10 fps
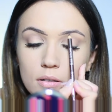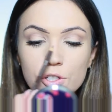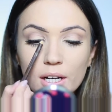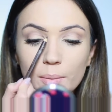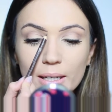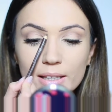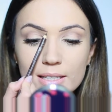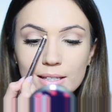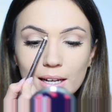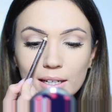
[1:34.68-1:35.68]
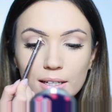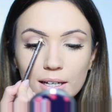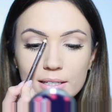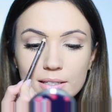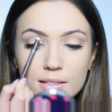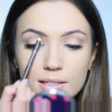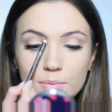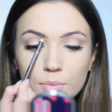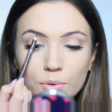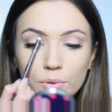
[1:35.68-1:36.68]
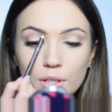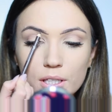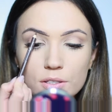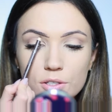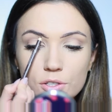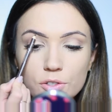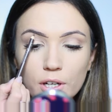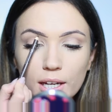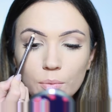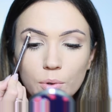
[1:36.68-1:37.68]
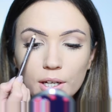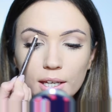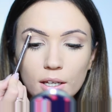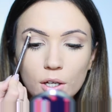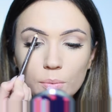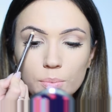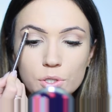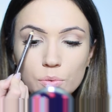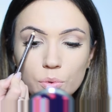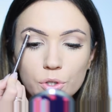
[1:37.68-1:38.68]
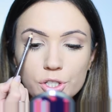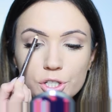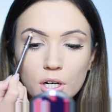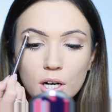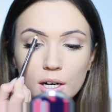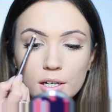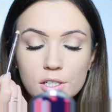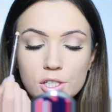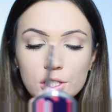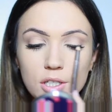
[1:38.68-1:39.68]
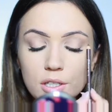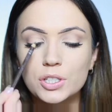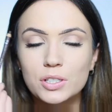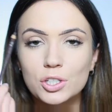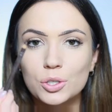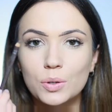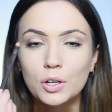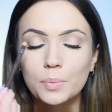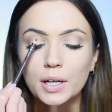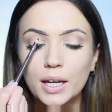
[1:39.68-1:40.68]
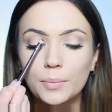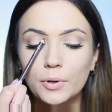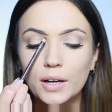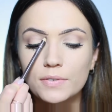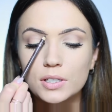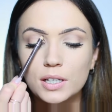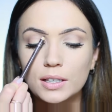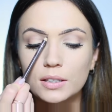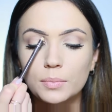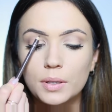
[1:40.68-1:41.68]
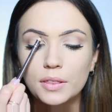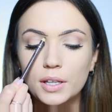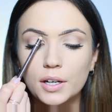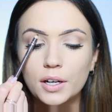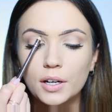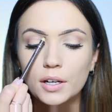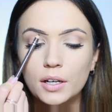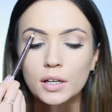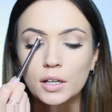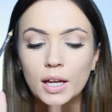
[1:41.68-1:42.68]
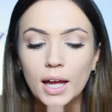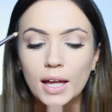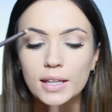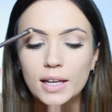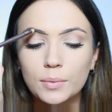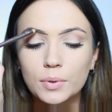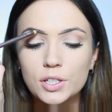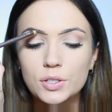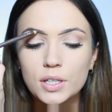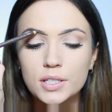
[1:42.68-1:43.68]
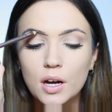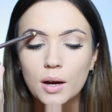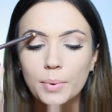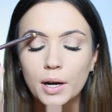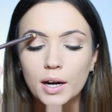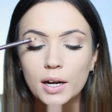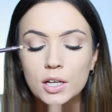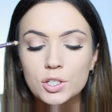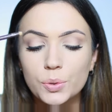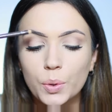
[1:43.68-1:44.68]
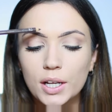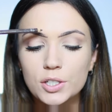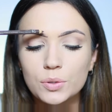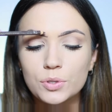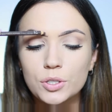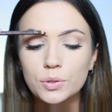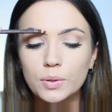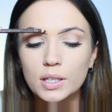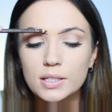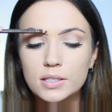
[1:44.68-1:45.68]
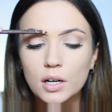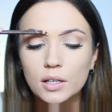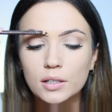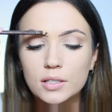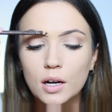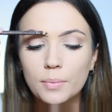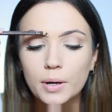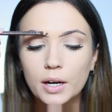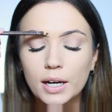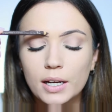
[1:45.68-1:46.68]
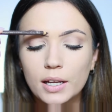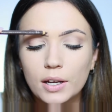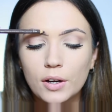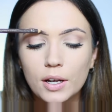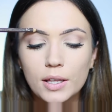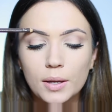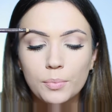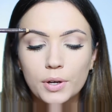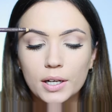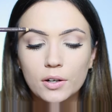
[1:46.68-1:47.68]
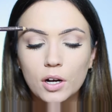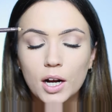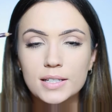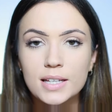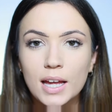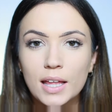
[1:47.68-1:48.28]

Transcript: Try and make this line nice and smooth and straight, working up towards your arch. Just to show it up on camera, I've done it a little bit thicker. And then I'm going to do the top part. So what I don't do is start the top part in here and then bring it across.